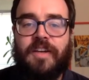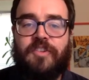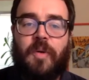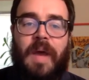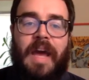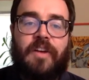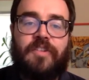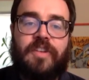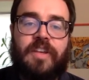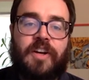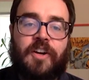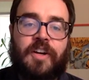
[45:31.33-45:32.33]
So
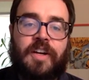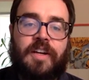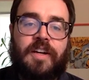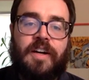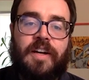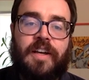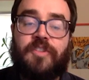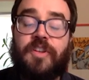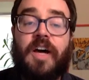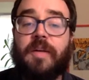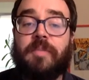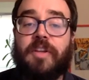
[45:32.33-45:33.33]
X here uh, is
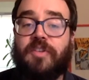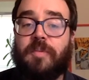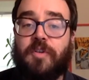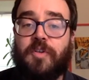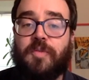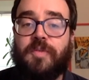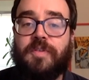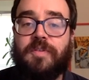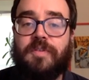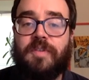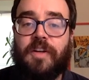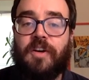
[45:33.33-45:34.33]
not implicit moved
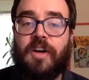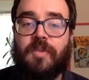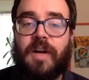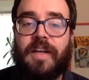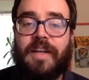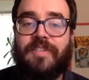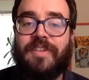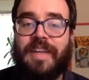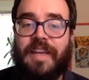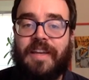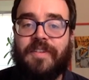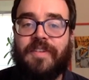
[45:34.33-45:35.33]
at all, right? It's
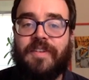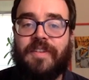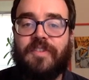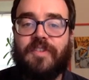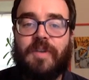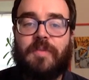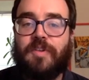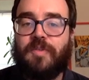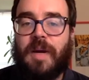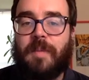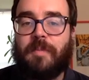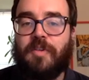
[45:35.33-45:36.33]
an int. This is a
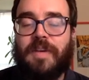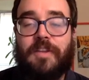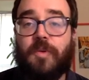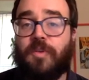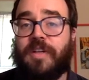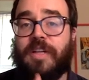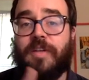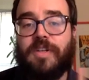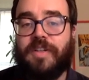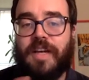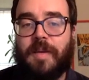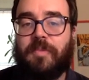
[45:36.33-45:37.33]
reference wrapper event. Those are
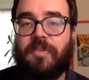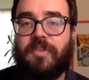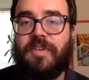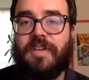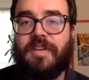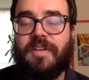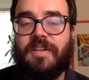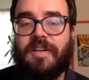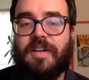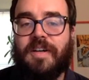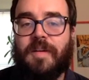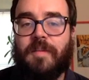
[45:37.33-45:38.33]
different types.
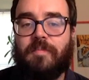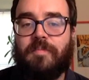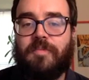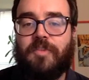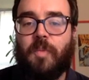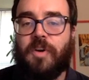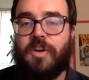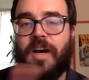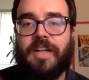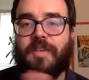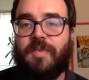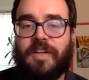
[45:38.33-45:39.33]
Um, so we're
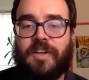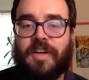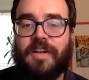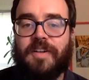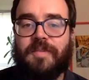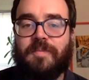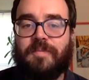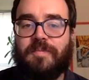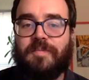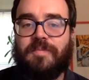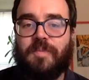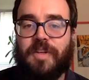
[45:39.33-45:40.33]
not even gonna
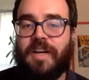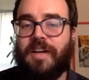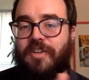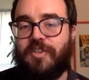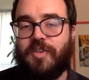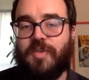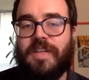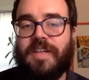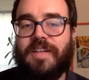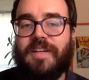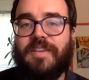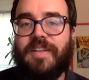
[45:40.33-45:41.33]
we're not gonna do
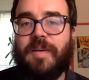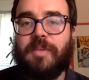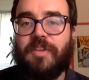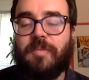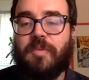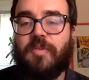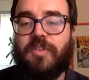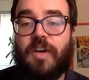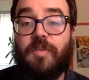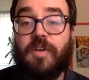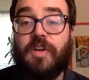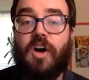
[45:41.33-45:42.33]
the uh, the implicit move
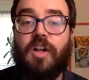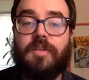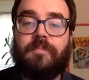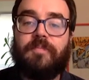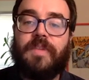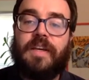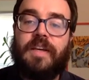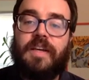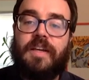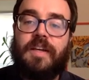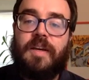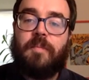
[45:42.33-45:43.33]
stuff at all.
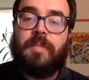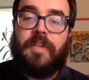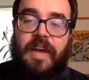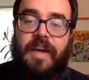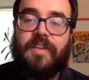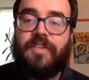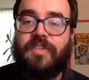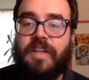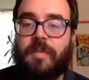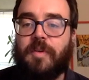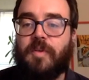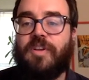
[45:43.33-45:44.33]
But then
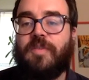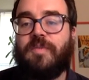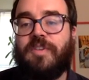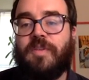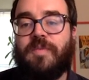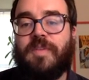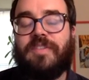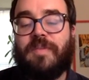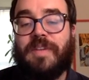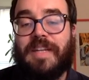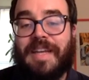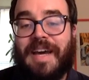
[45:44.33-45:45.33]
CWG
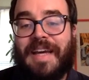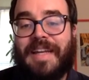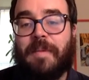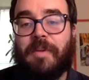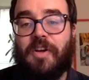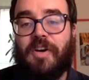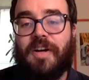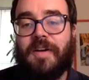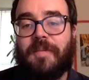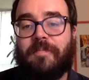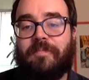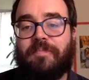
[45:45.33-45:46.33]
1579 came
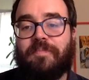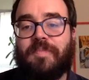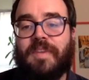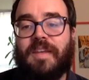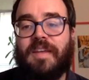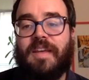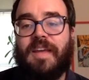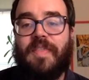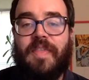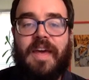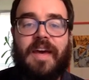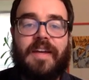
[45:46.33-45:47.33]
along,
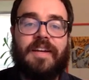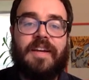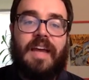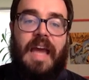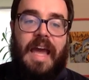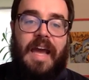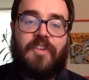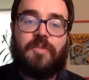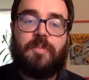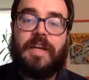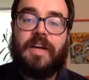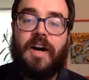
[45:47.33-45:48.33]
and then
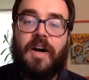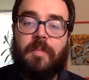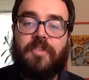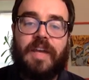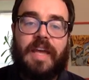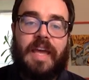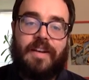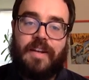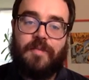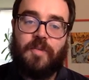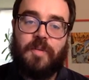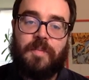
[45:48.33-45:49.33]
X becomes a
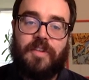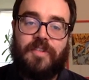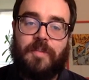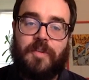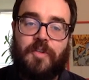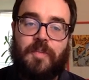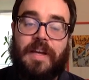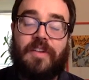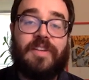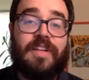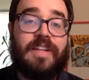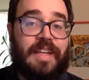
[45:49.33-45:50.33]
candidate for implicit move
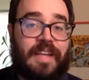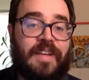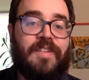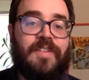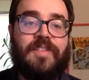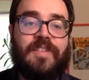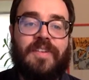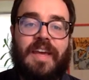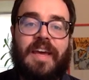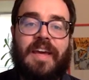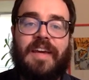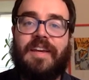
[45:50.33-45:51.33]
because it is
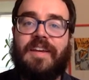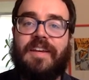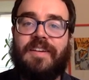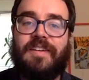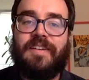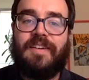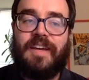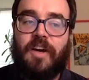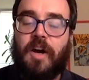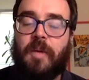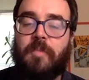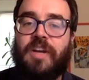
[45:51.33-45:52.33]
a
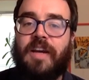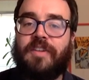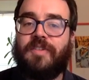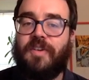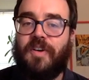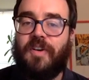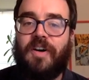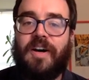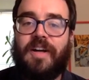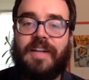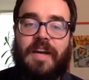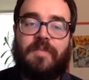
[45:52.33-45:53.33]
an object
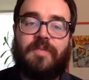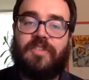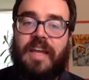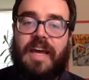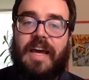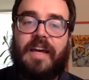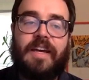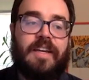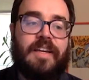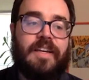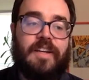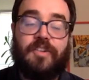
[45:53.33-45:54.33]
on F stack.
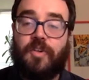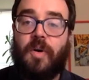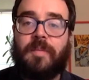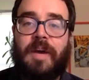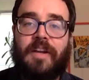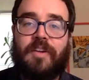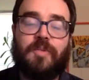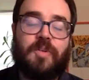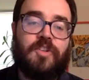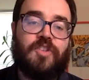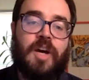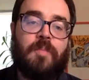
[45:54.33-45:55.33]
It is an automatic
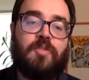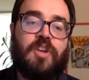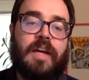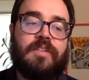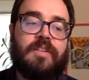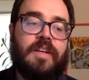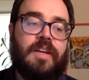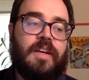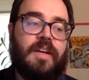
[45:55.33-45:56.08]
storage object.